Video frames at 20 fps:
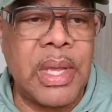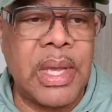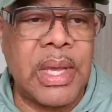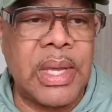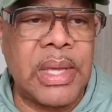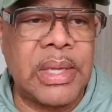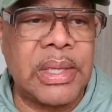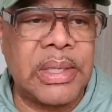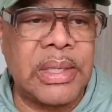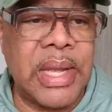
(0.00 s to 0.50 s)

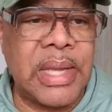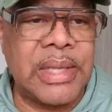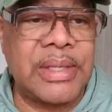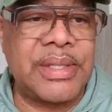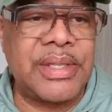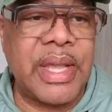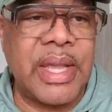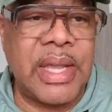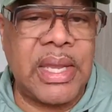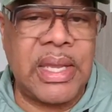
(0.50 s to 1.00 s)
Not
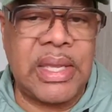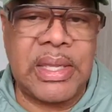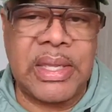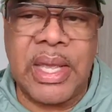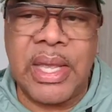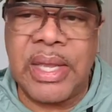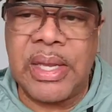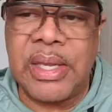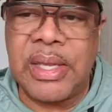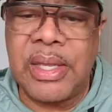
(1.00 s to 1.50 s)
saying that
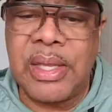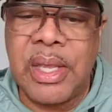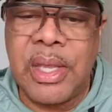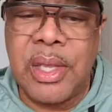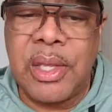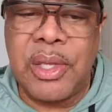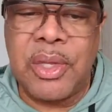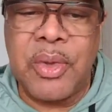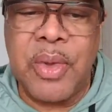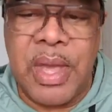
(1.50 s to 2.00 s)

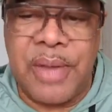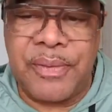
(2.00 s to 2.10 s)
you have